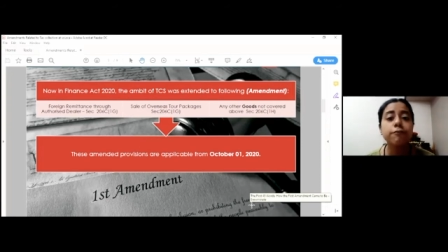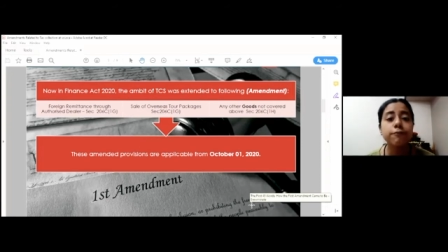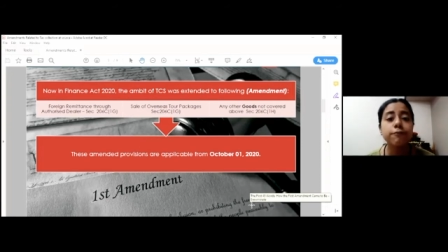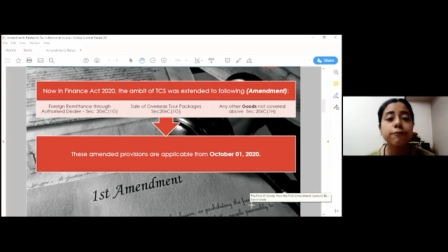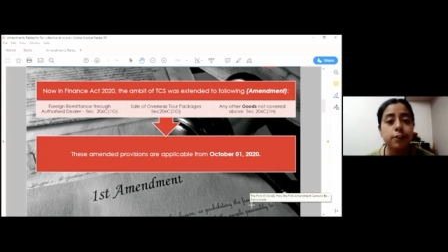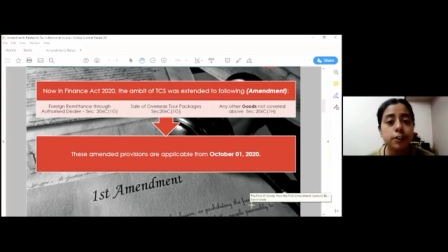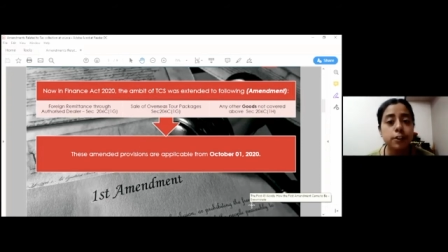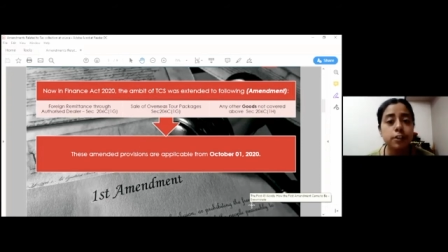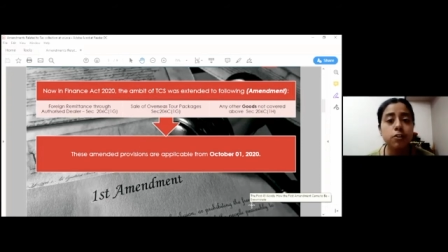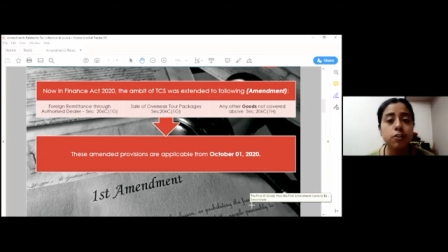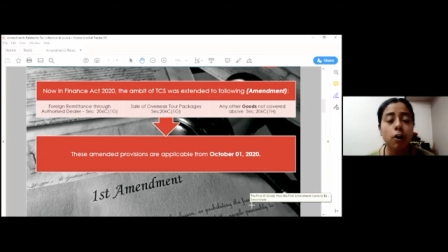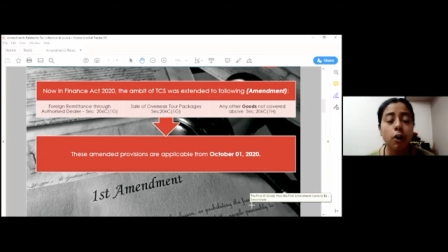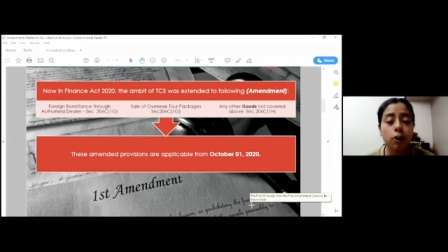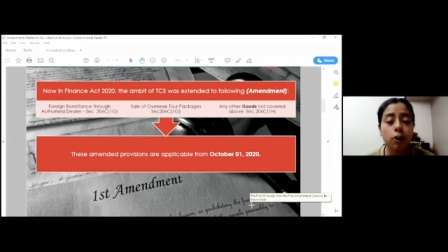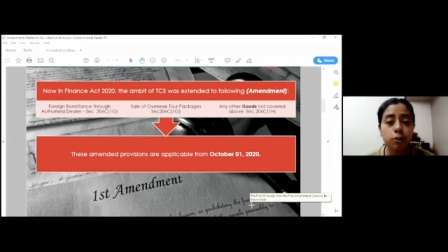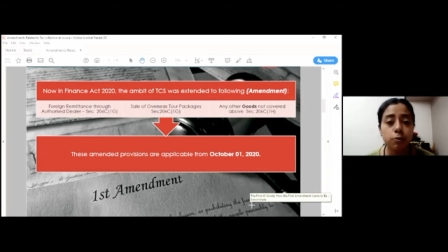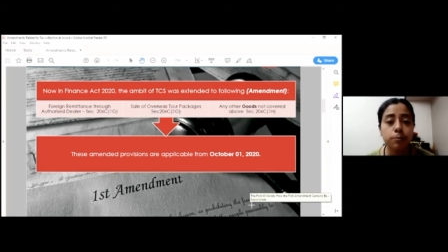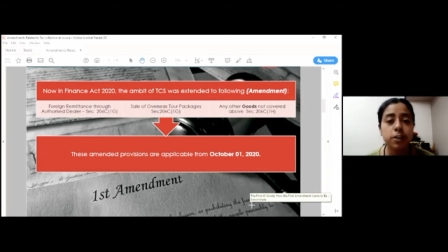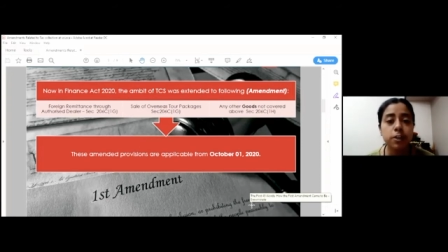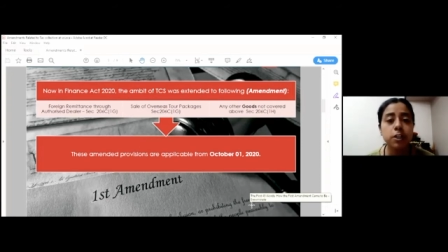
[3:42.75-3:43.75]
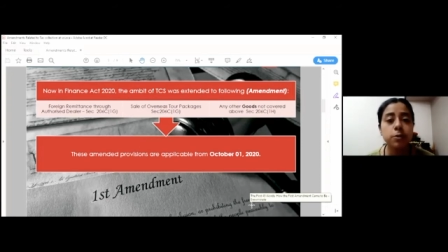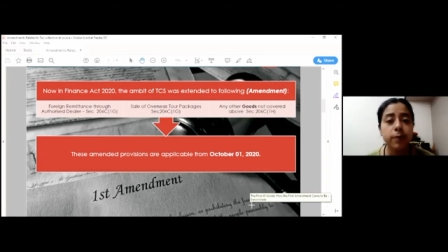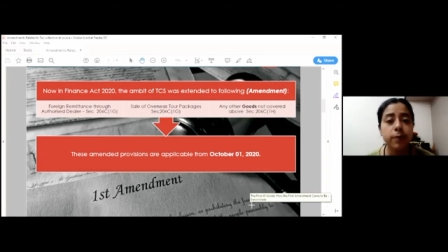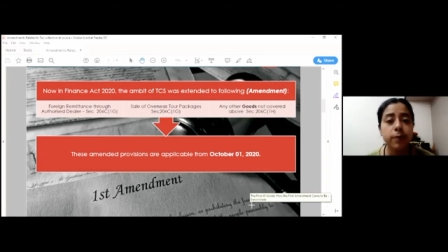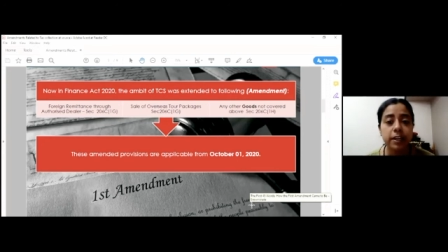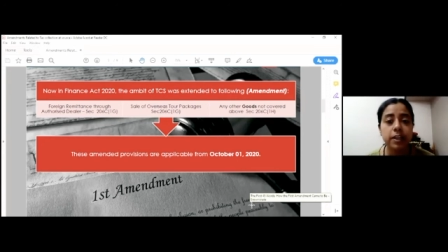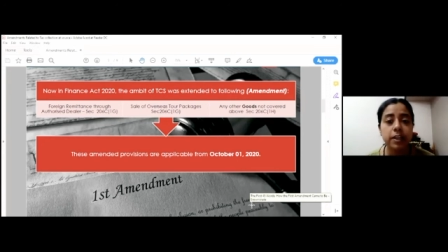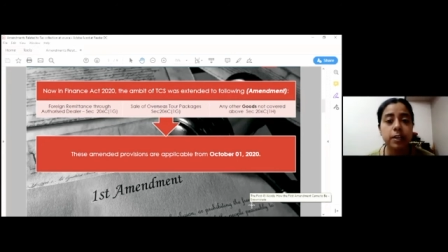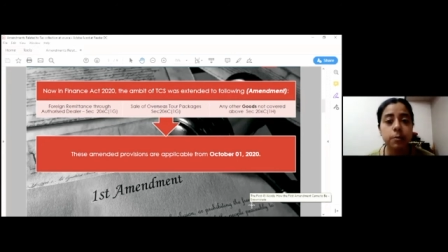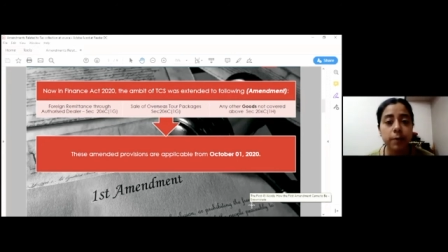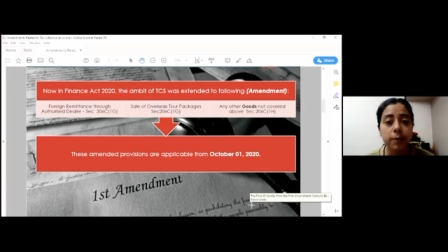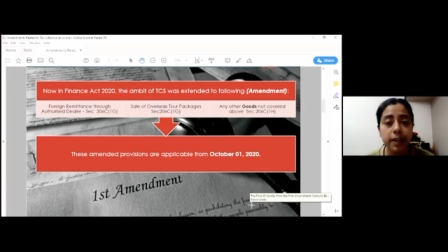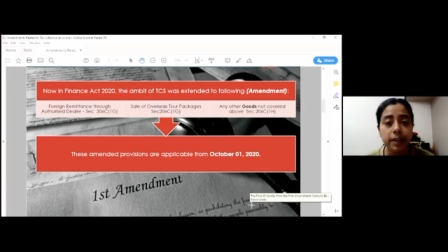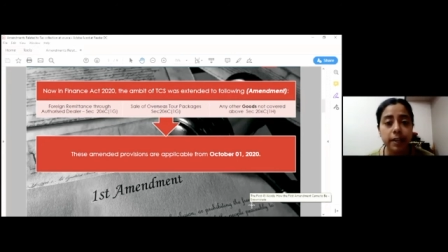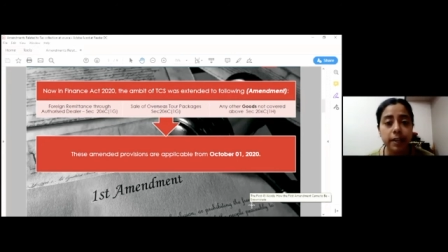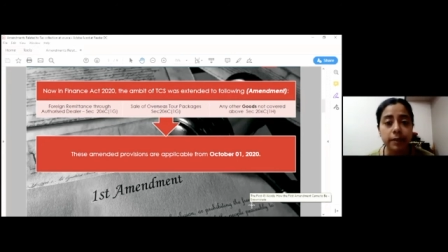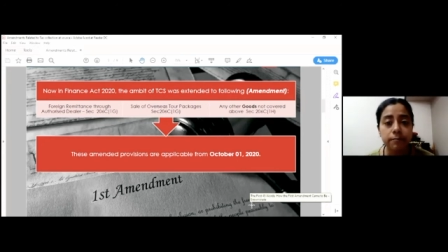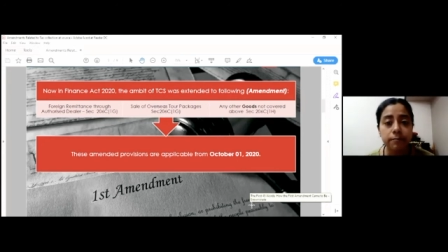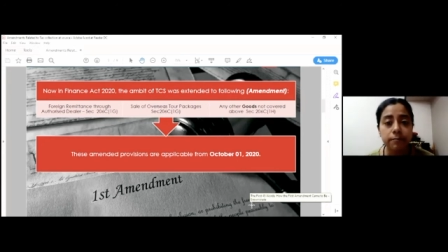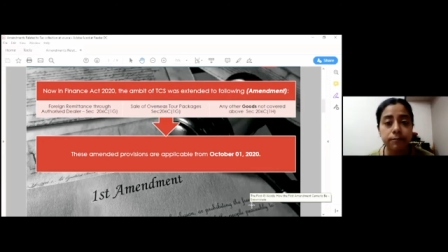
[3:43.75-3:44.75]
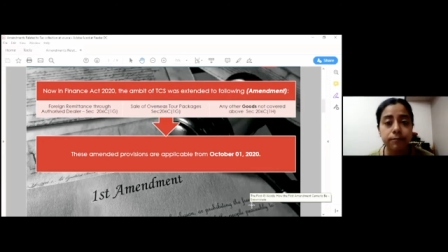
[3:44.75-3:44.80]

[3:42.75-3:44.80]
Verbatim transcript: 1st October 2020.